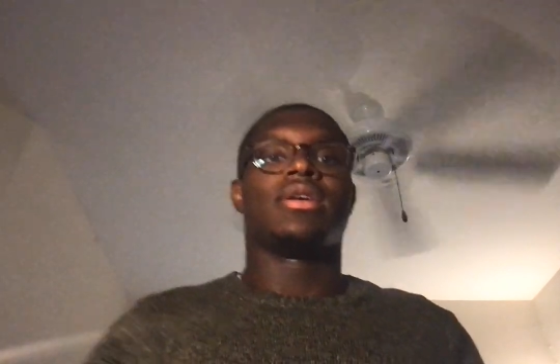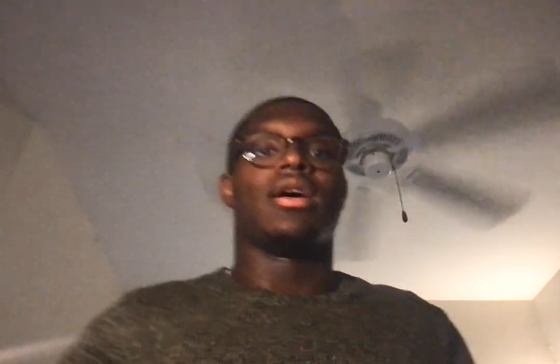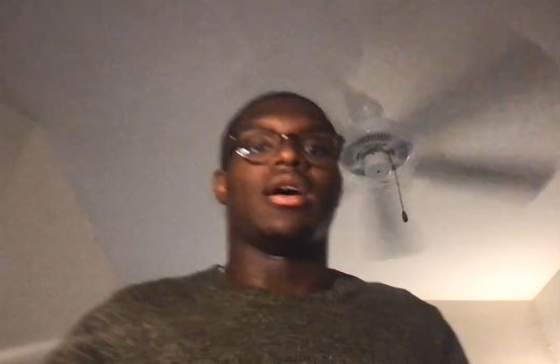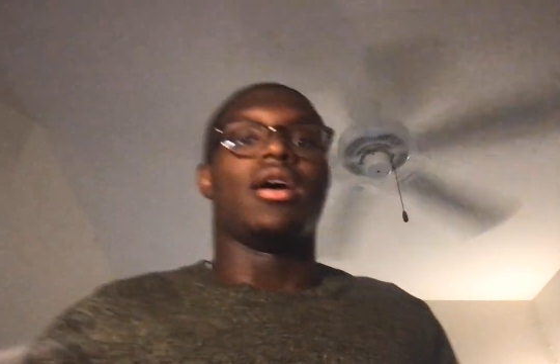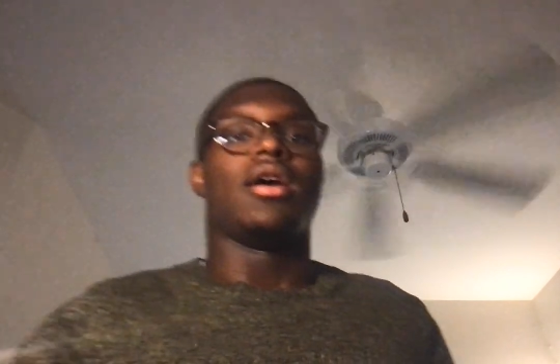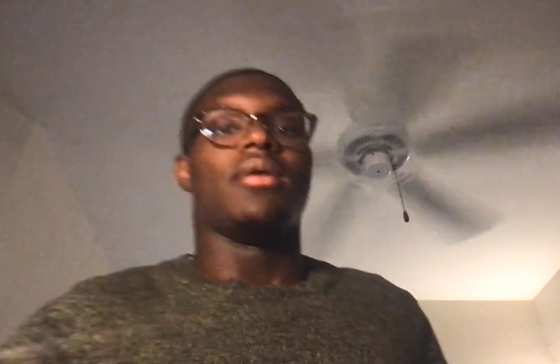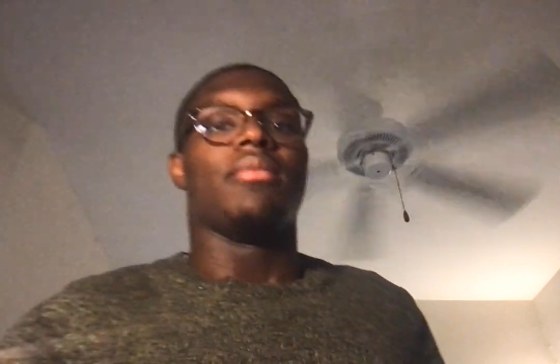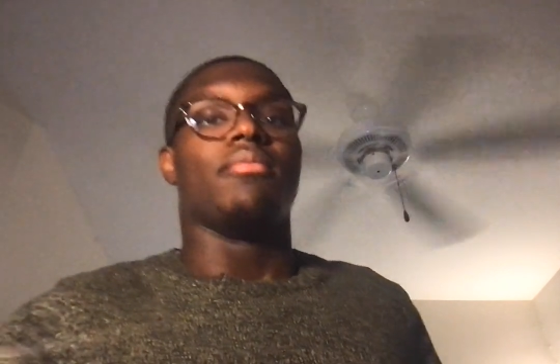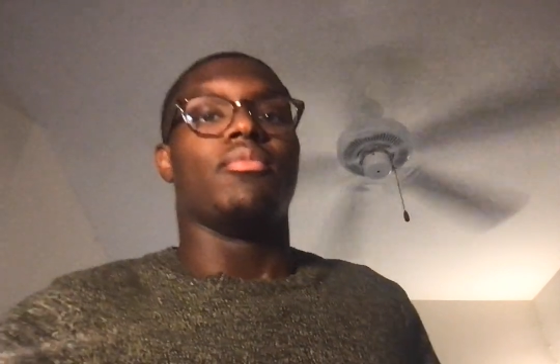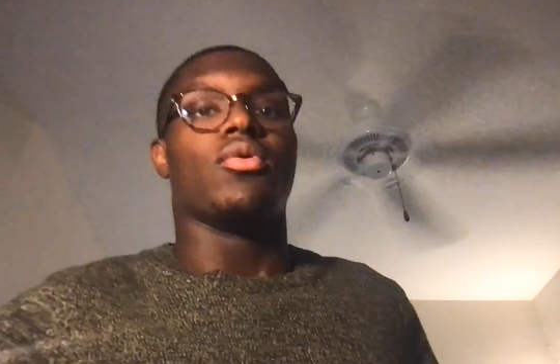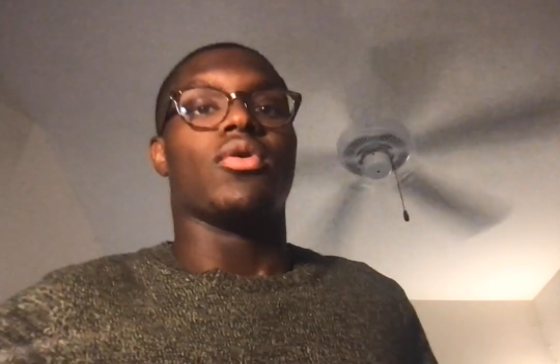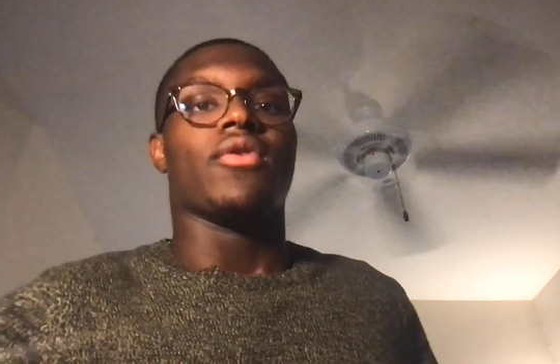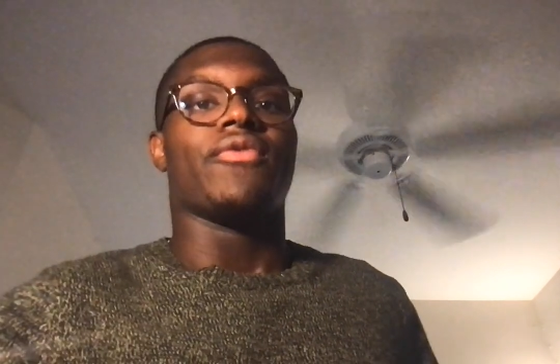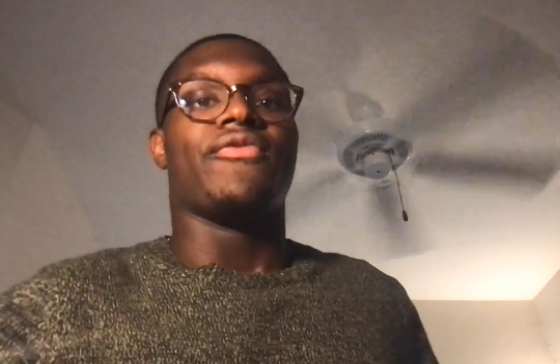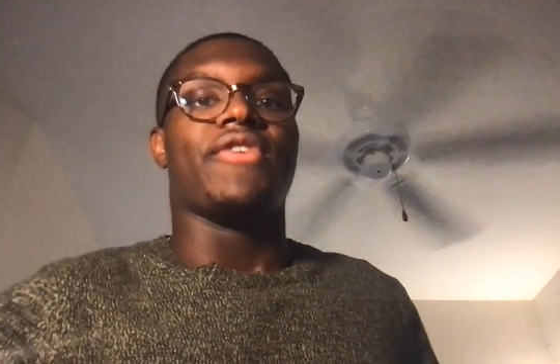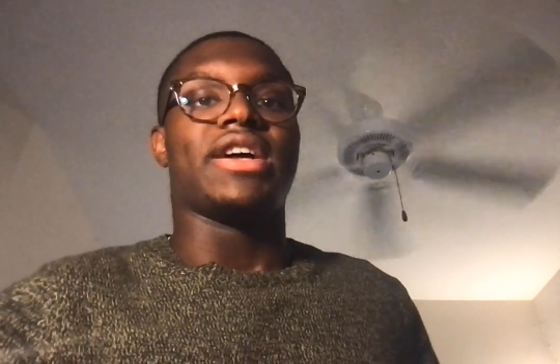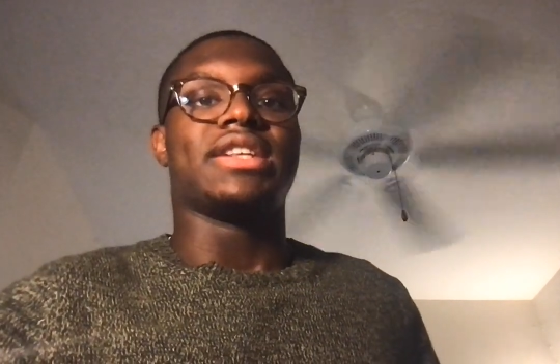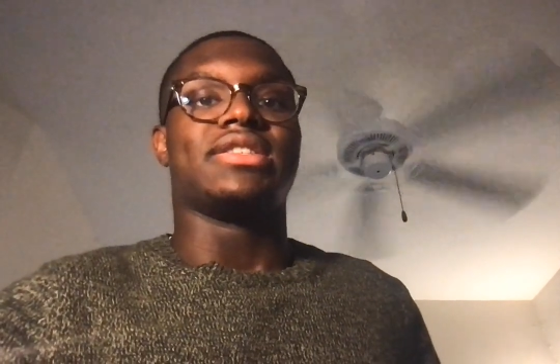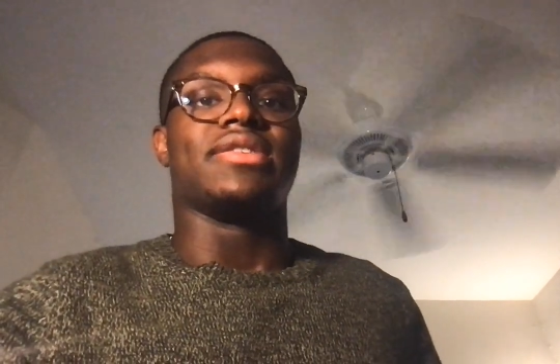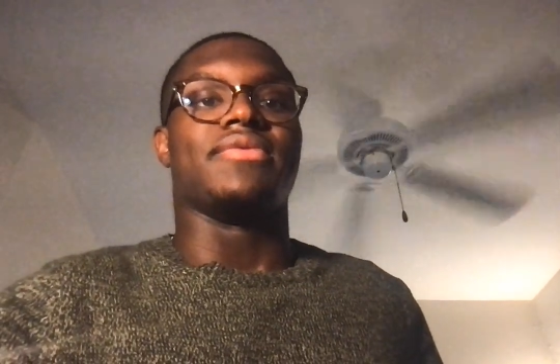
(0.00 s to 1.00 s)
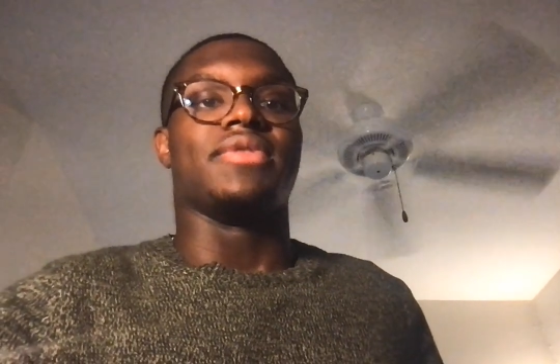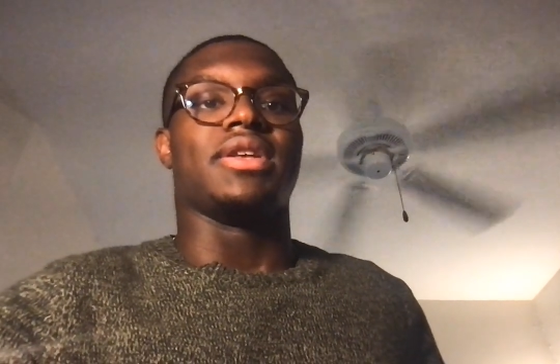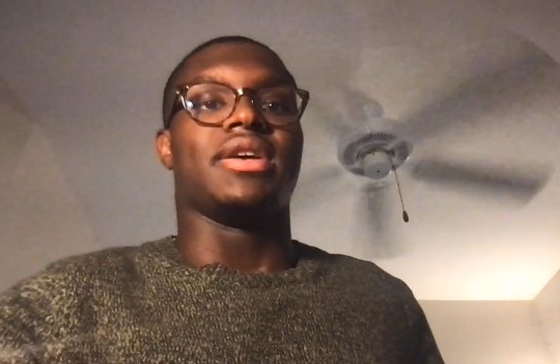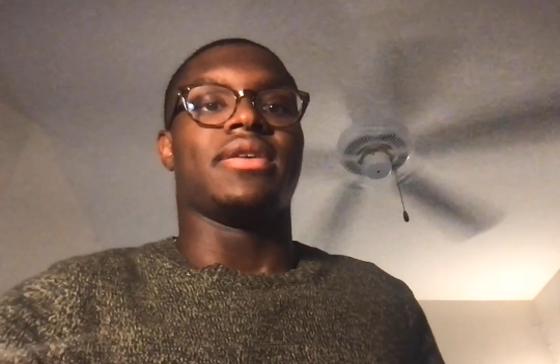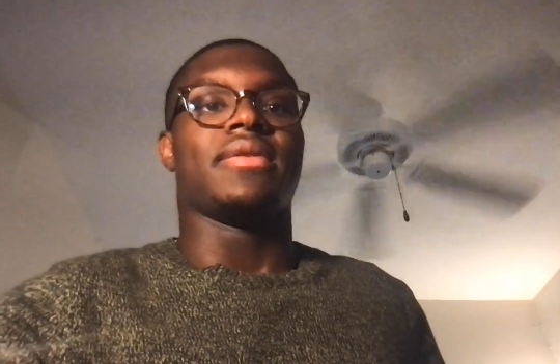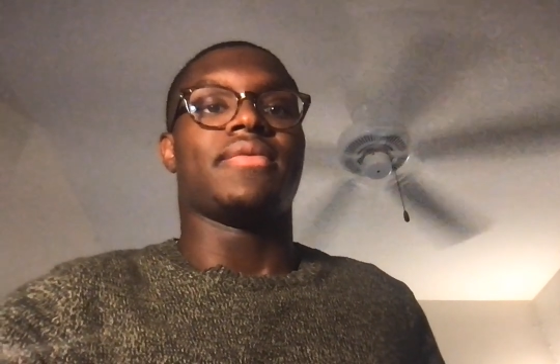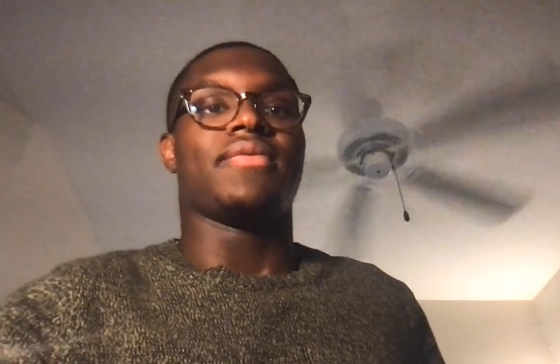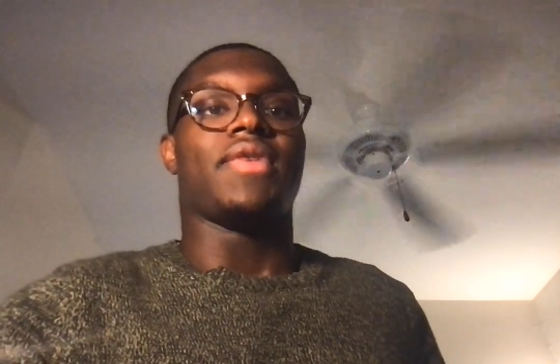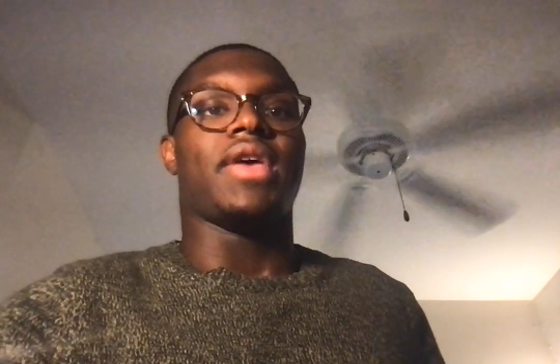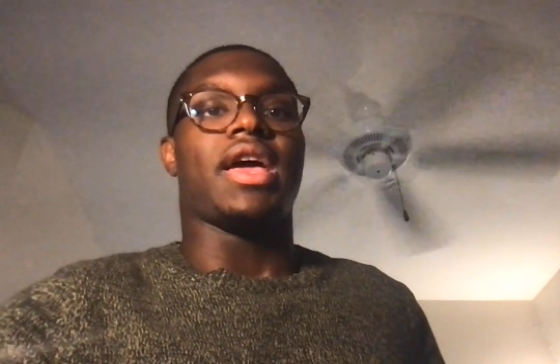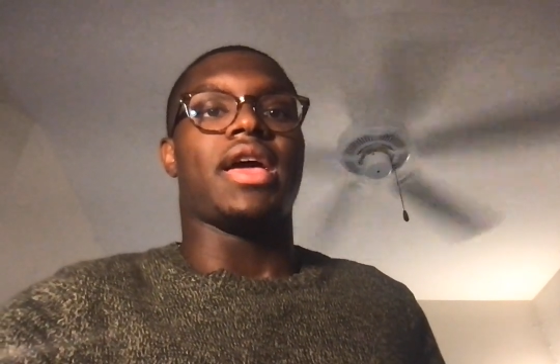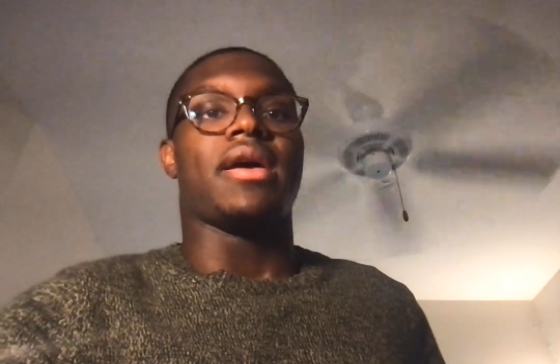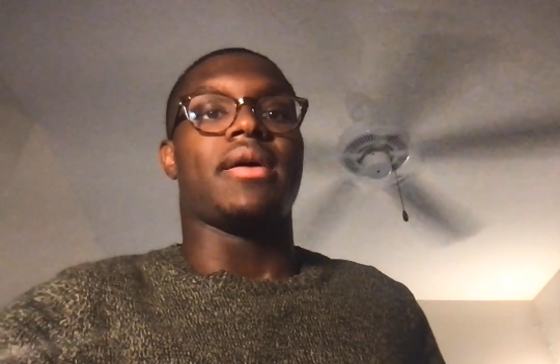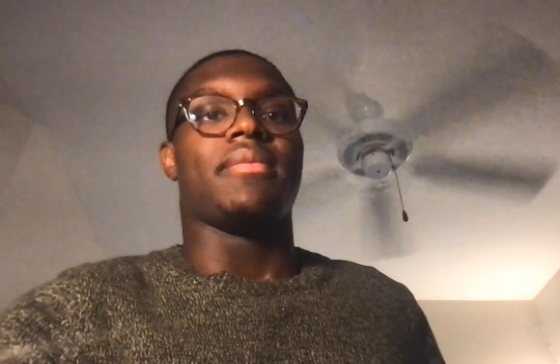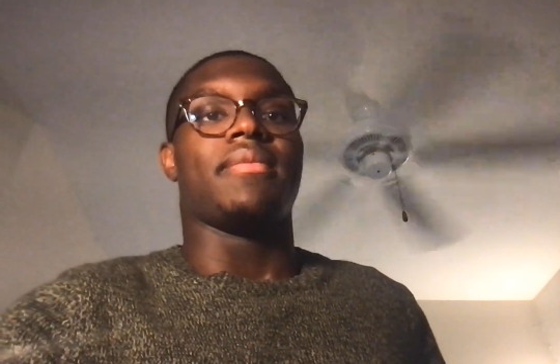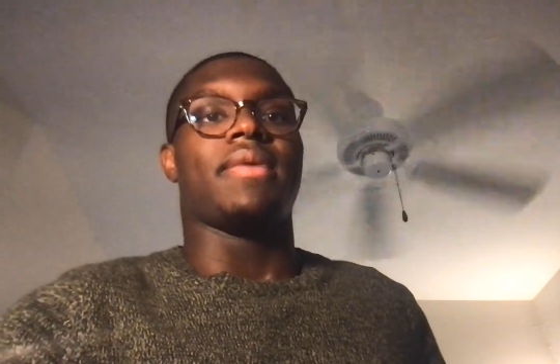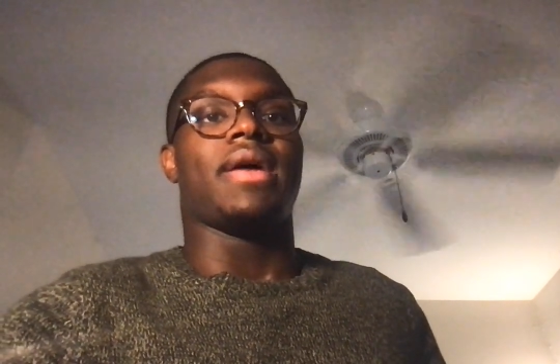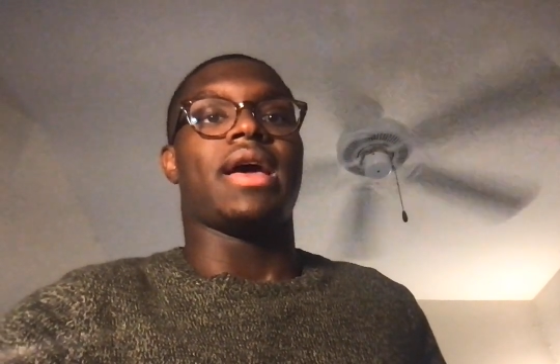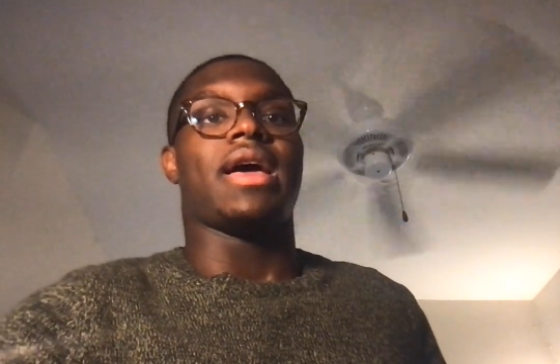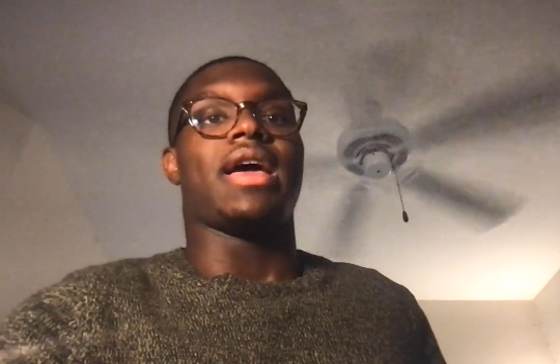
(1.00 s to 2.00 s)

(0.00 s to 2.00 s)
more effectively and